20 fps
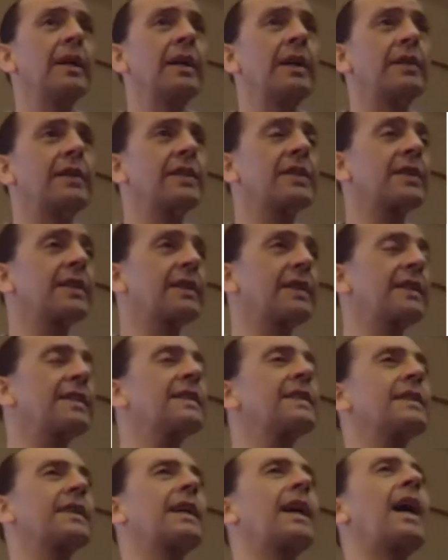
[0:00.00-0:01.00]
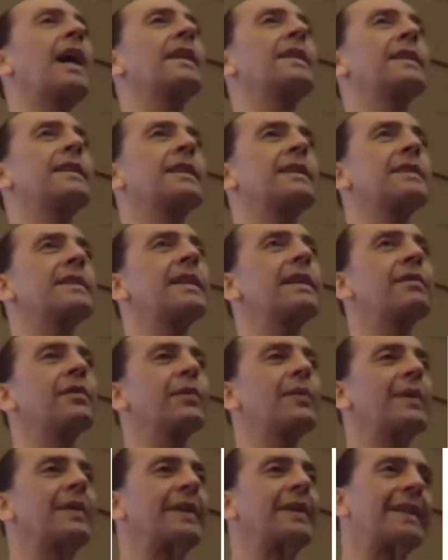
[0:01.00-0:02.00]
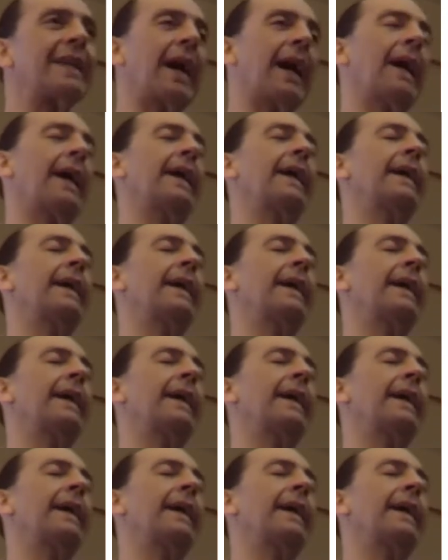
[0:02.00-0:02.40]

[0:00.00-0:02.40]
This is a guy that doesn't ever really die.